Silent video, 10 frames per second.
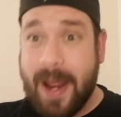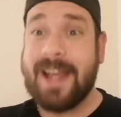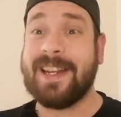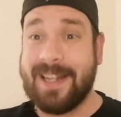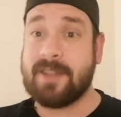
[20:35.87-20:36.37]

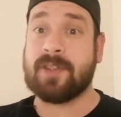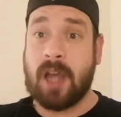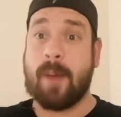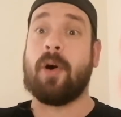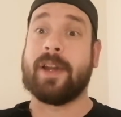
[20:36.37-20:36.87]
Greg needs to
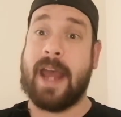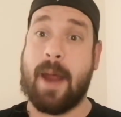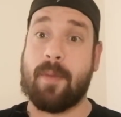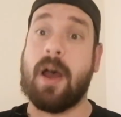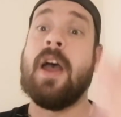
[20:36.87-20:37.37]
come on
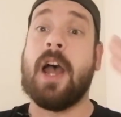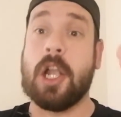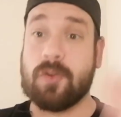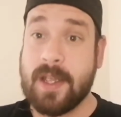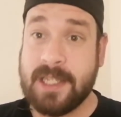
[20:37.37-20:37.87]
camera,
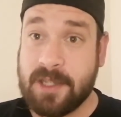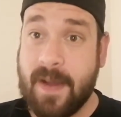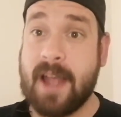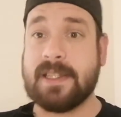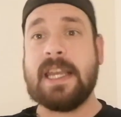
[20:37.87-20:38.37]
address his
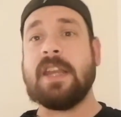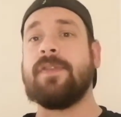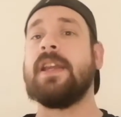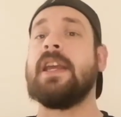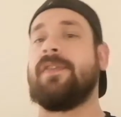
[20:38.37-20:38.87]
fans,
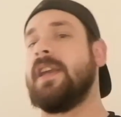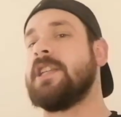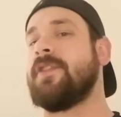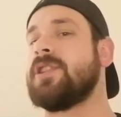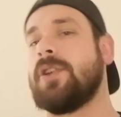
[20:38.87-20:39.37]
even if it
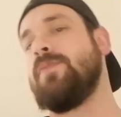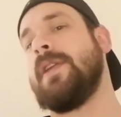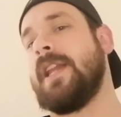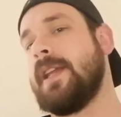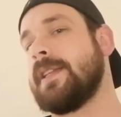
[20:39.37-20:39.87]
is for two
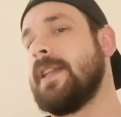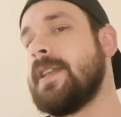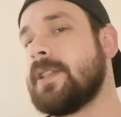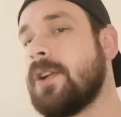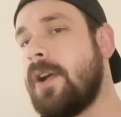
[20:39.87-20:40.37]
minutes, and
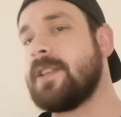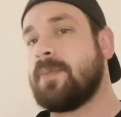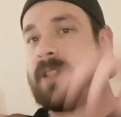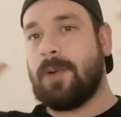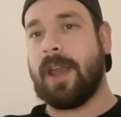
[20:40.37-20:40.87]
says, "Guys,
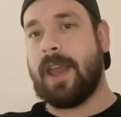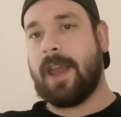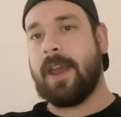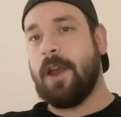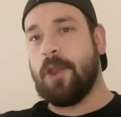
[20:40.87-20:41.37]
I'm still
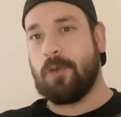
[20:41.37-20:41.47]
here.